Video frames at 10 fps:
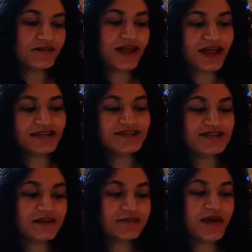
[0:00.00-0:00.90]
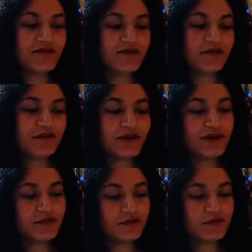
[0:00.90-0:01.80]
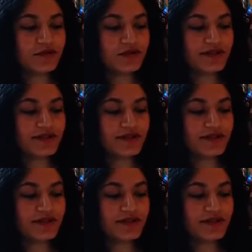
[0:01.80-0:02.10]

black sheep, have you any wool?